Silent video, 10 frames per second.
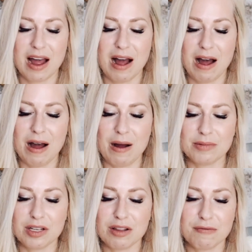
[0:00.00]

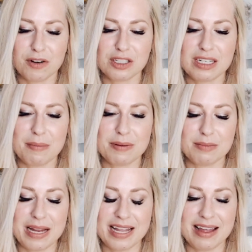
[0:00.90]
So the first step is
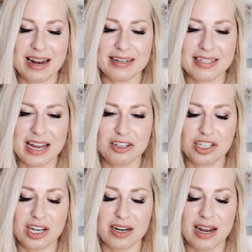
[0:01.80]
making that
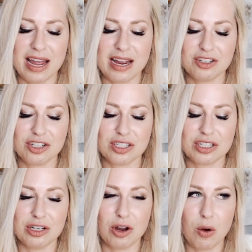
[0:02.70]
intention and just
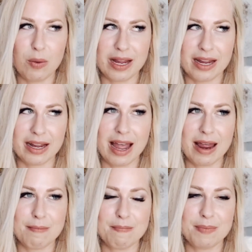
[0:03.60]
knowing
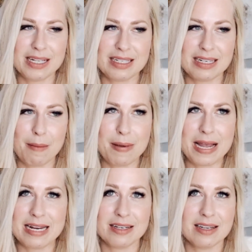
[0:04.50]
and stepping
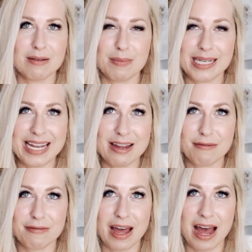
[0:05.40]
into the
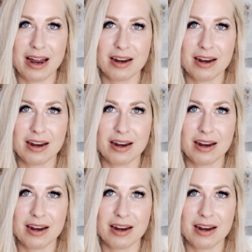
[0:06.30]
belief that